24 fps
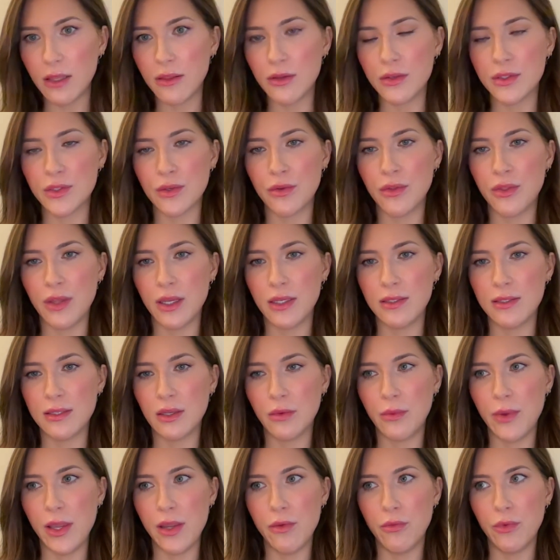Those are things that
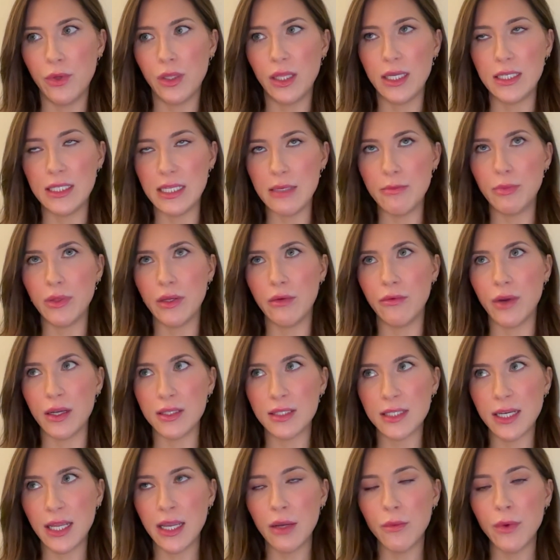we really deeply
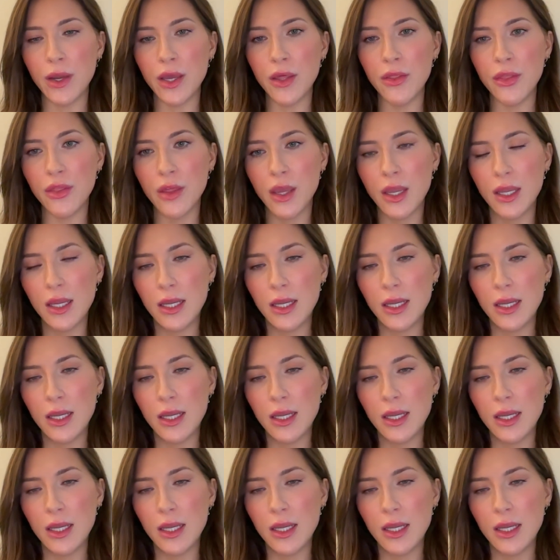resonate with.